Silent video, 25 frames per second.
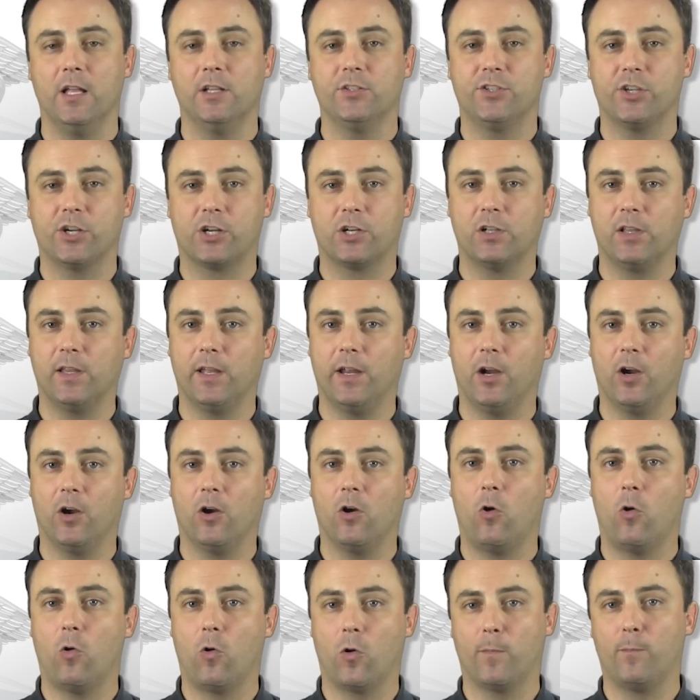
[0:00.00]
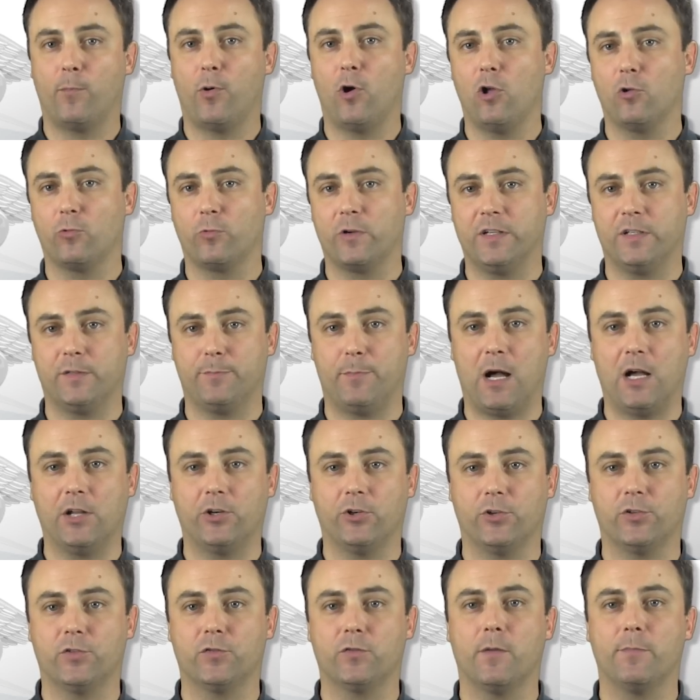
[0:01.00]
to clear or pull
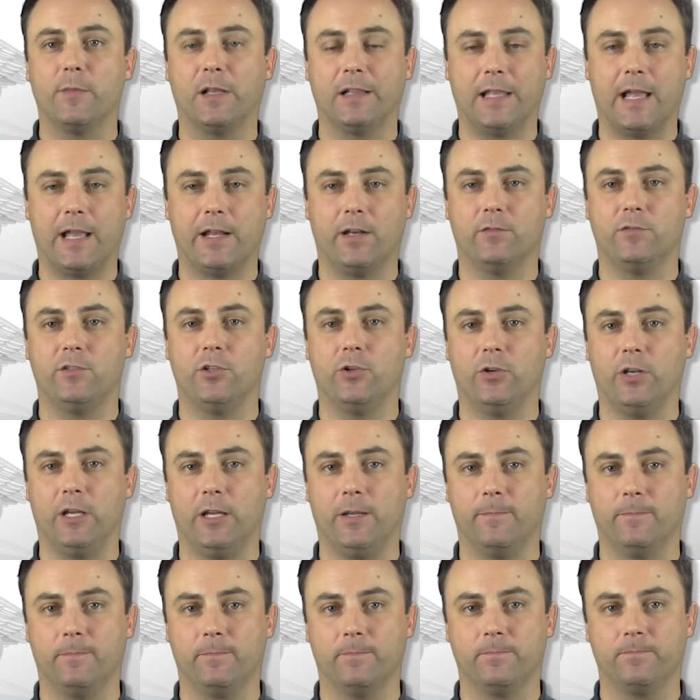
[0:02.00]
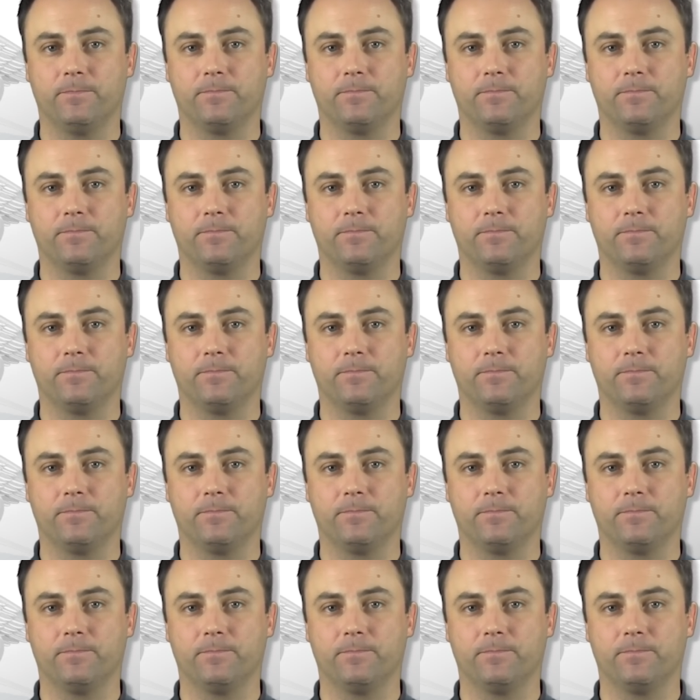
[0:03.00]
responders from the line of duty.